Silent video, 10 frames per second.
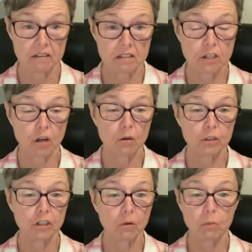So,
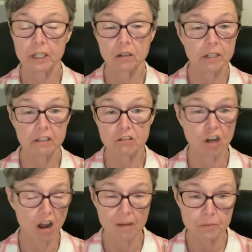you know, we don't eat
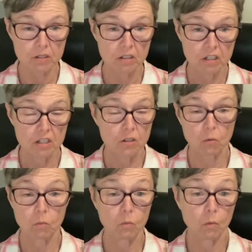chops.
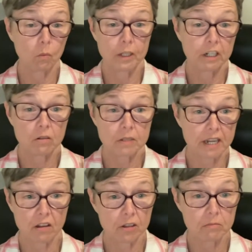So we don't
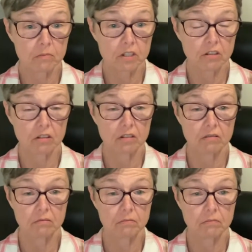tell them to
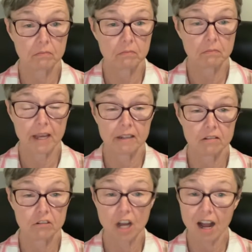make
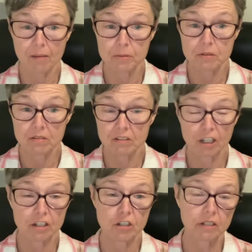chops, you
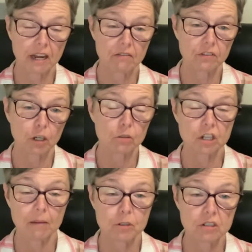know, because you can have goat
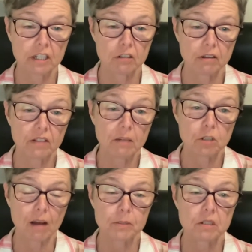chops just like you can have lamb
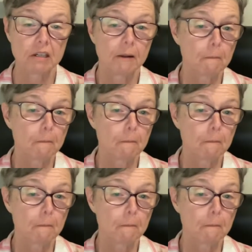chops.